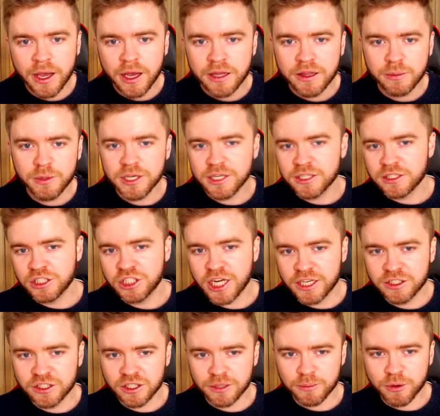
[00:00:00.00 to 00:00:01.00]
Then we can
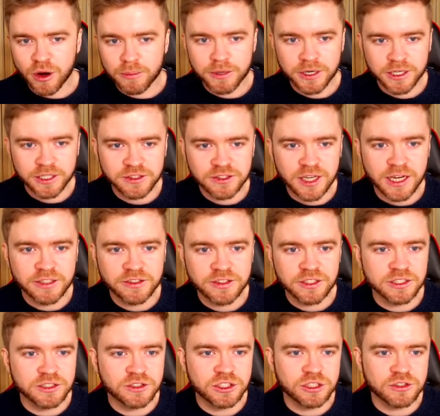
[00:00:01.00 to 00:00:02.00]
change the property
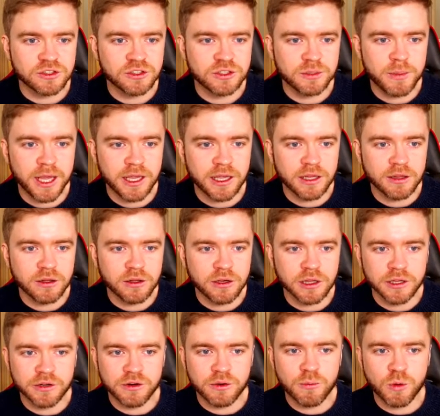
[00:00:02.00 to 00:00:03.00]
sizes just to make it look
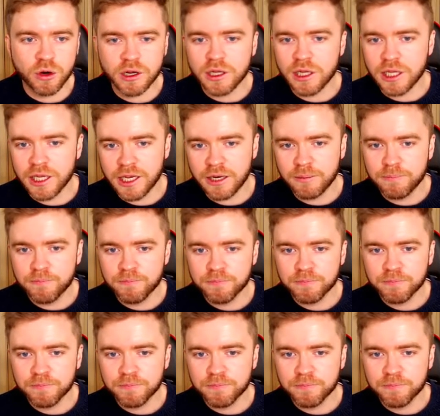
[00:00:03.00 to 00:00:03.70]
a little more clean.